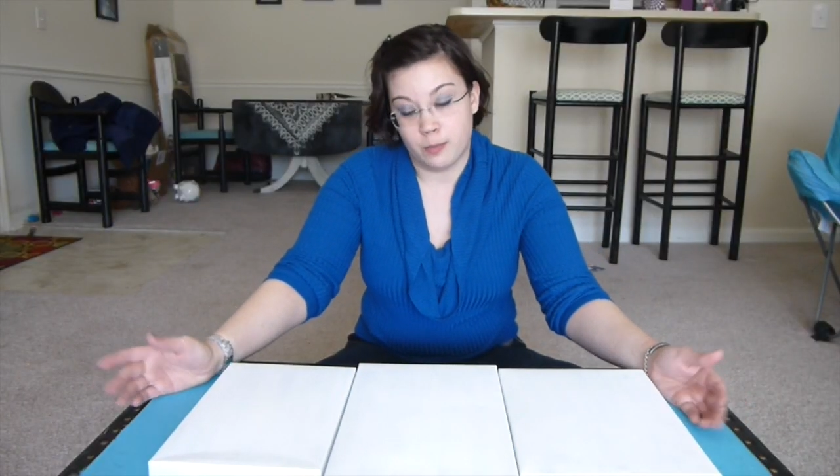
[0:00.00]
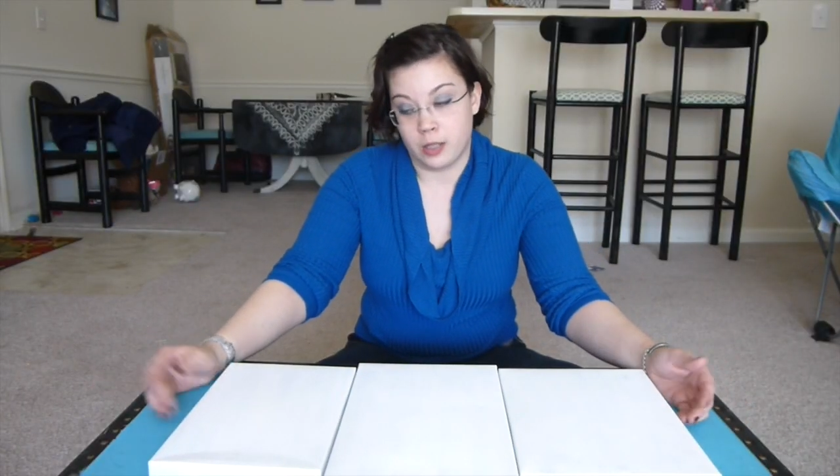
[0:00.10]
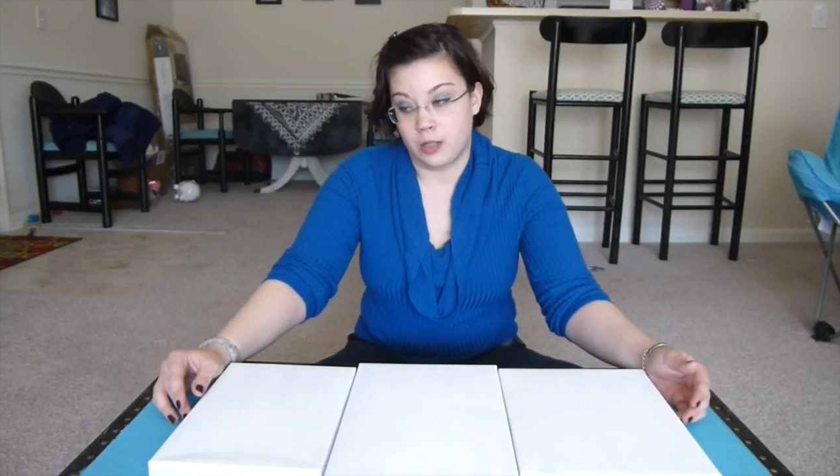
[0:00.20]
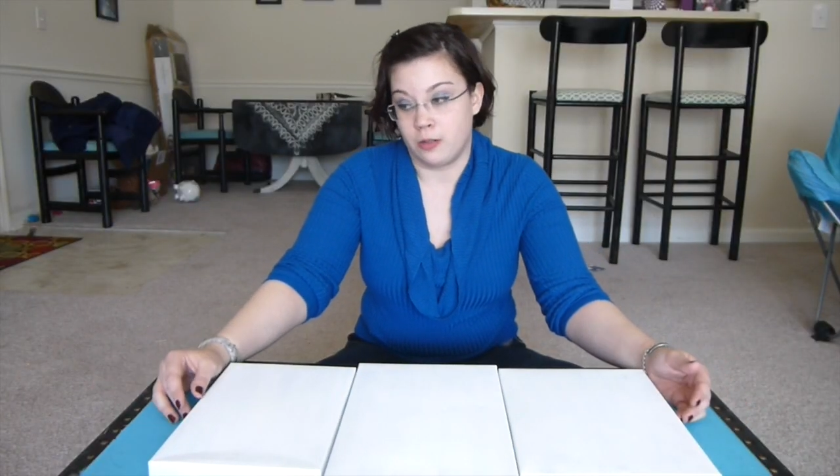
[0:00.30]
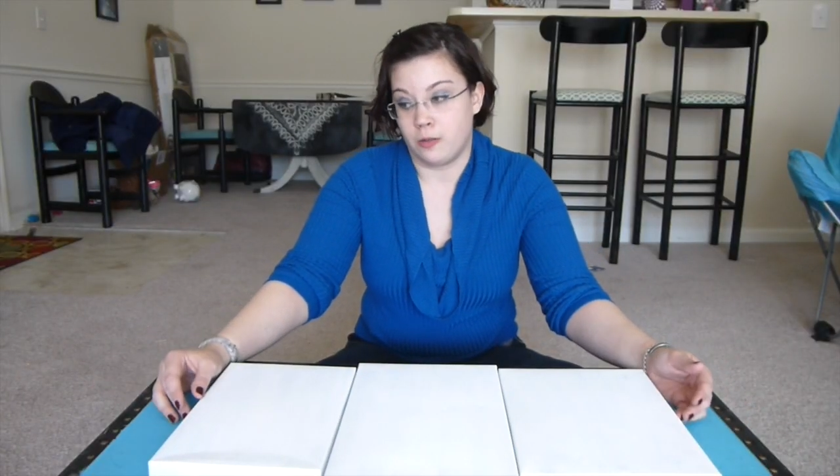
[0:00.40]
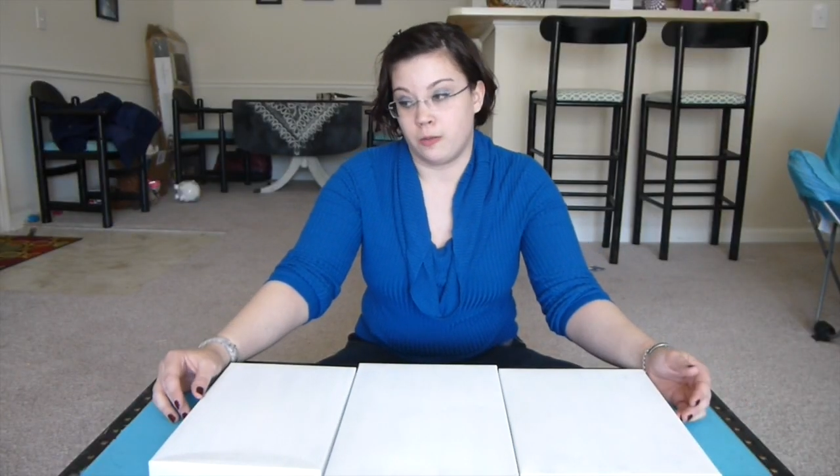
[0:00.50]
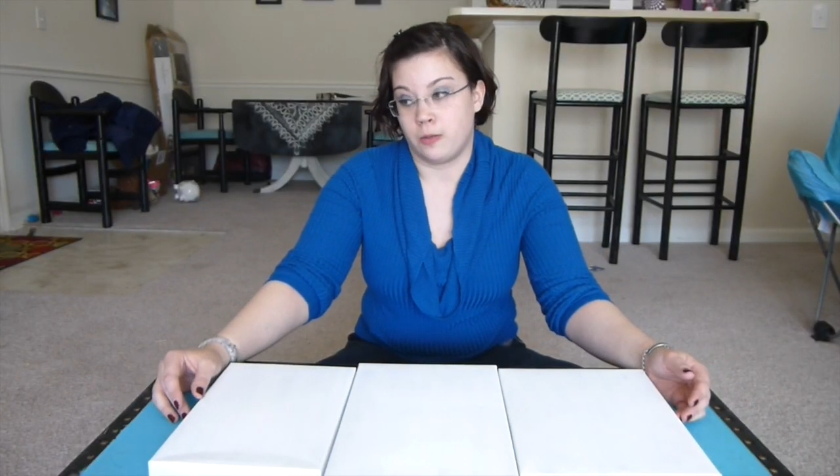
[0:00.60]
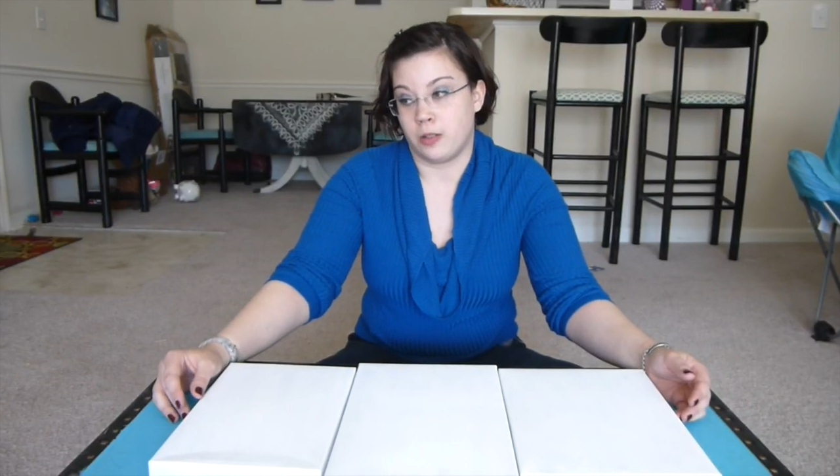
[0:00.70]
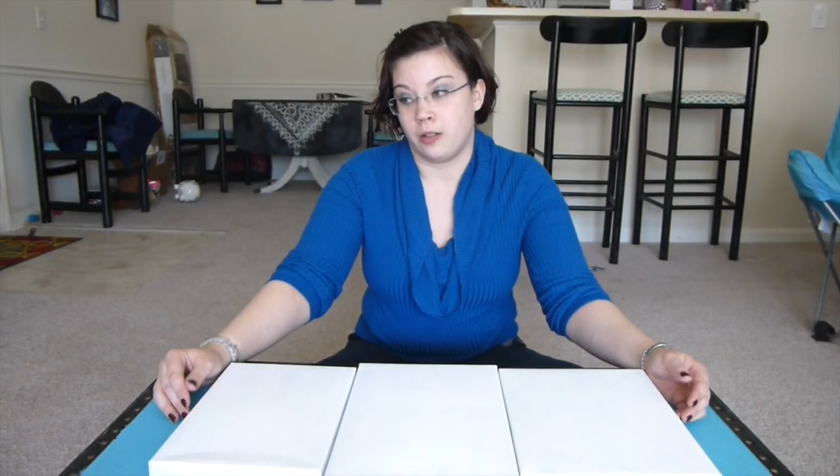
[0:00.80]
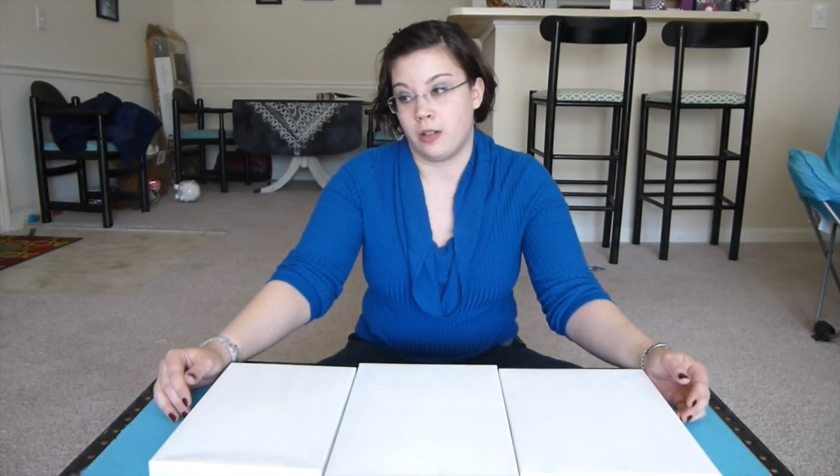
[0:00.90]
but you
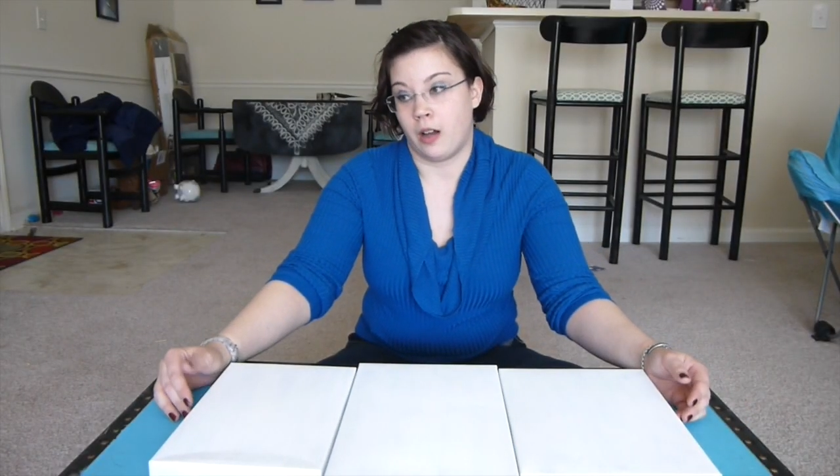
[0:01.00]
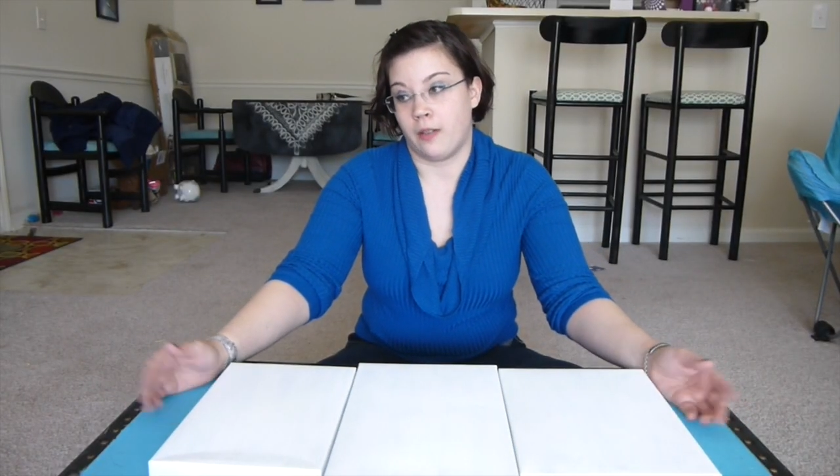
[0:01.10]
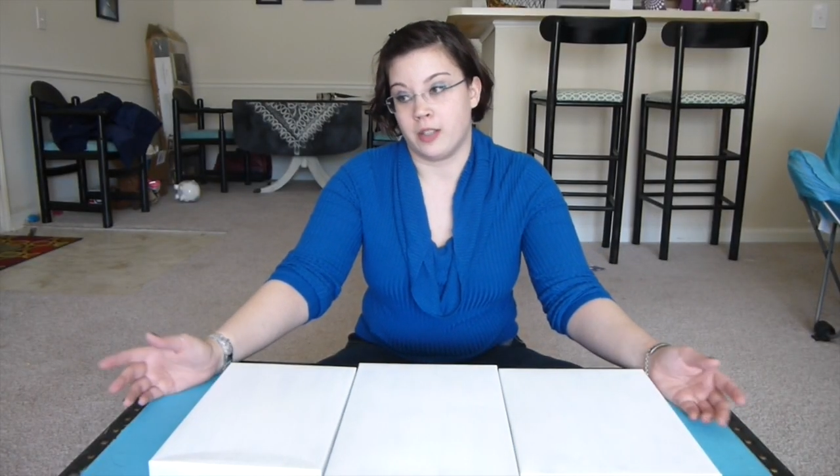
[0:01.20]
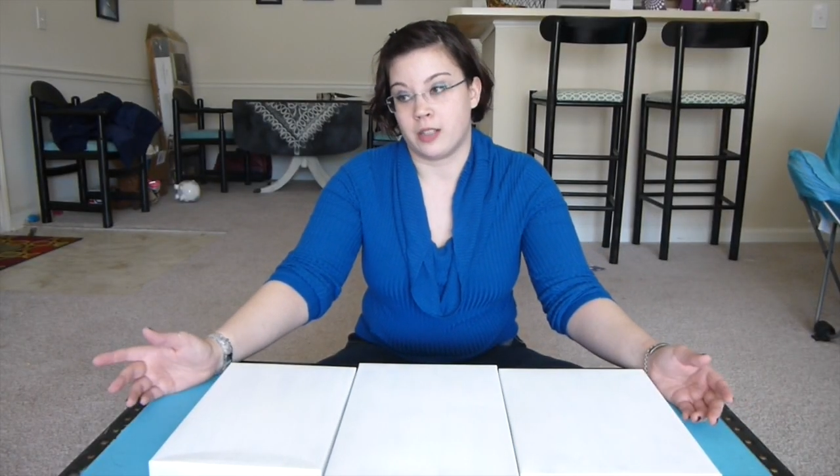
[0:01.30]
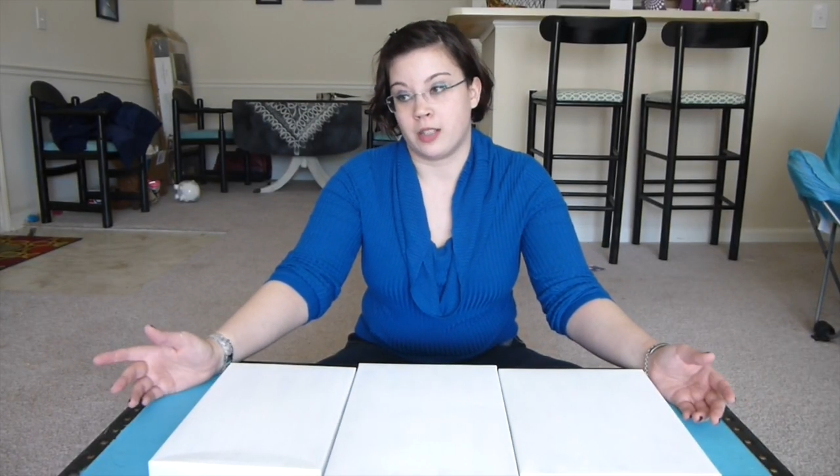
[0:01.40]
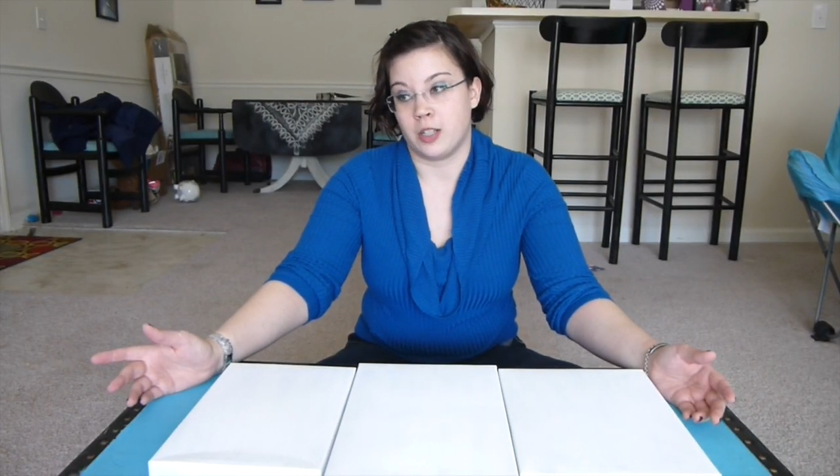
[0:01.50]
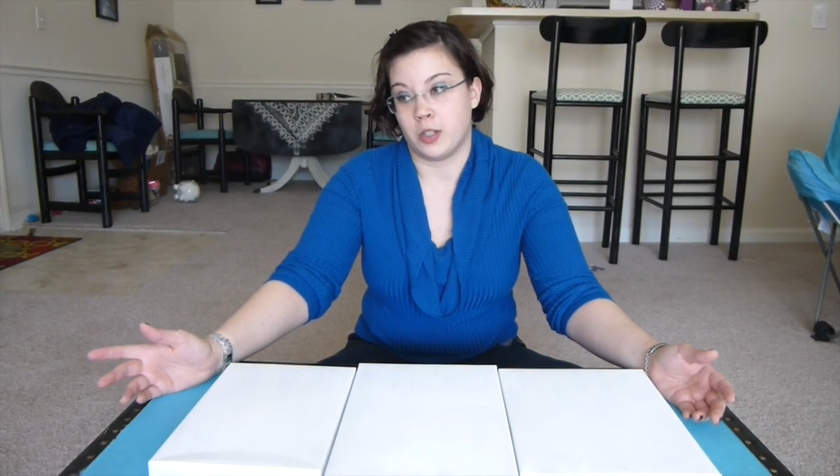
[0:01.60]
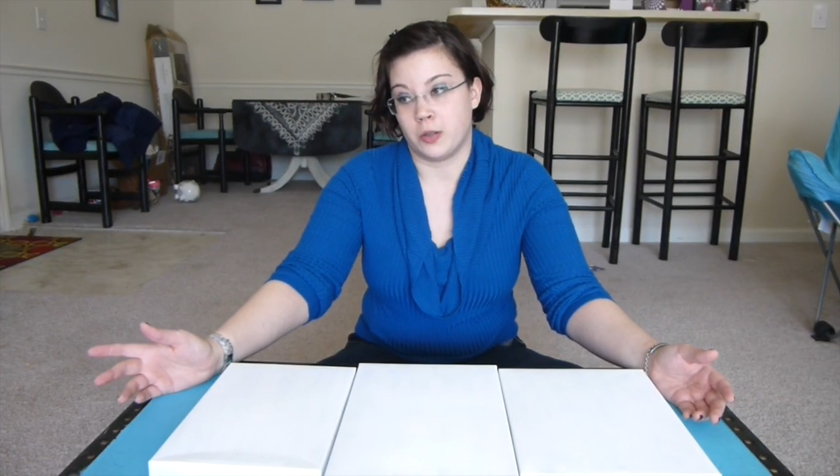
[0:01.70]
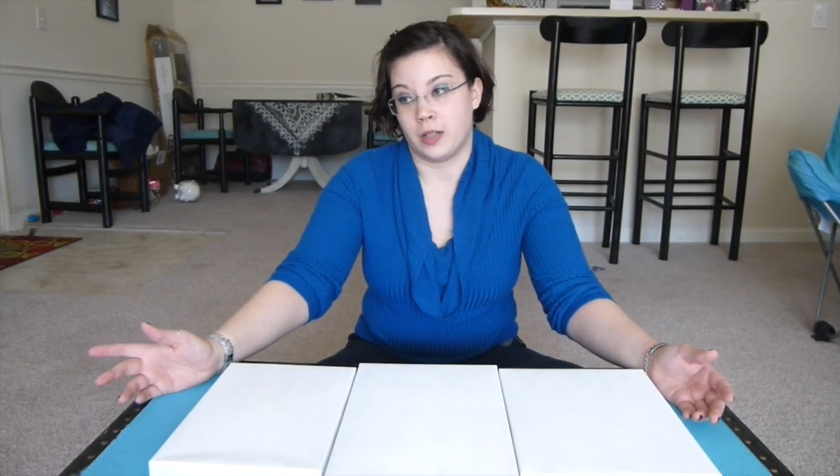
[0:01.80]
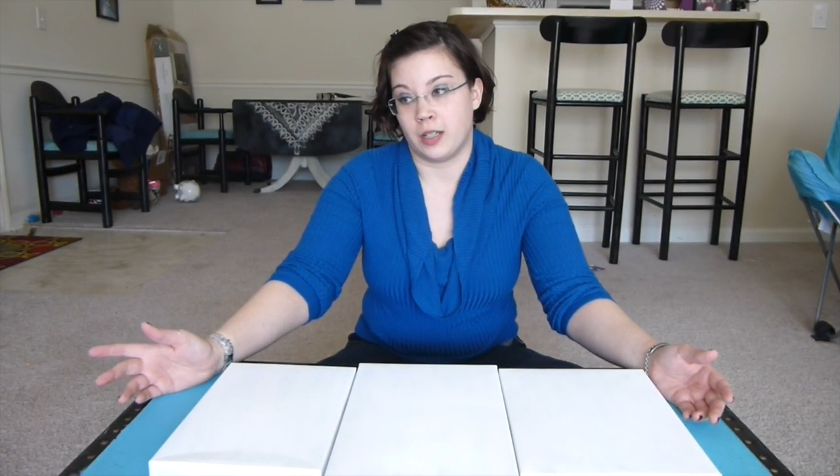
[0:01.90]
could obviously
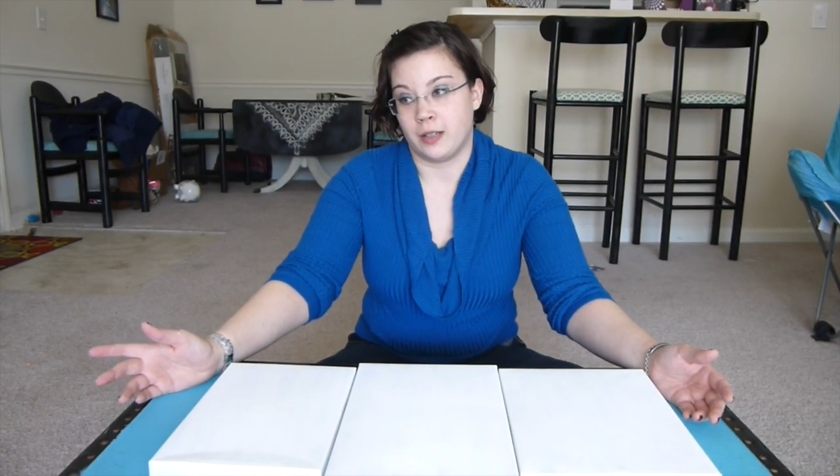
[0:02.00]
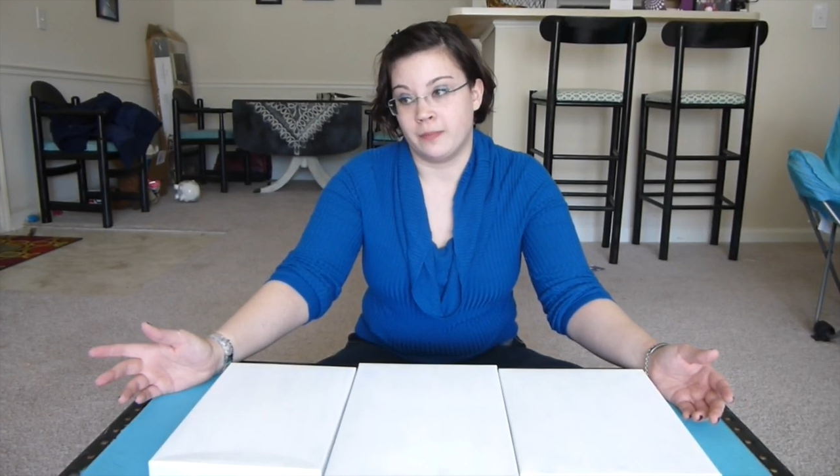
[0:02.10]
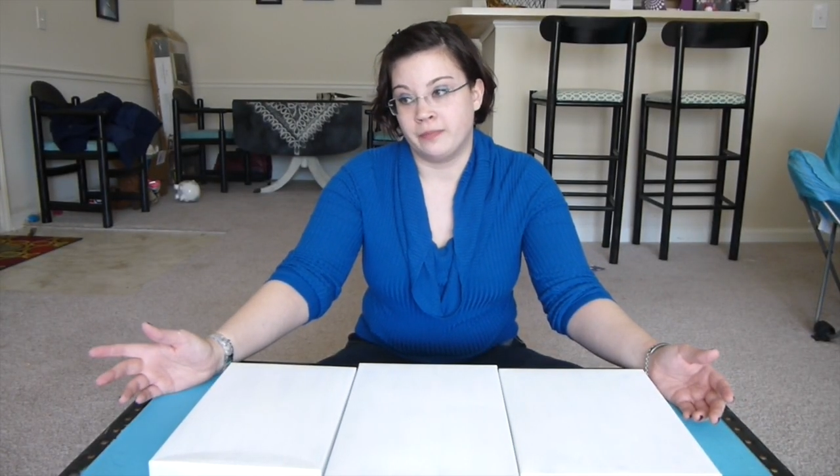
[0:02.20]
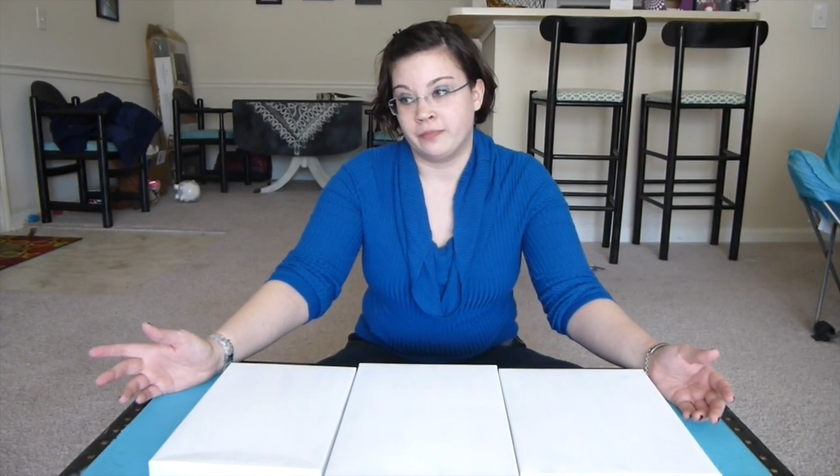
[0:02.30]
do it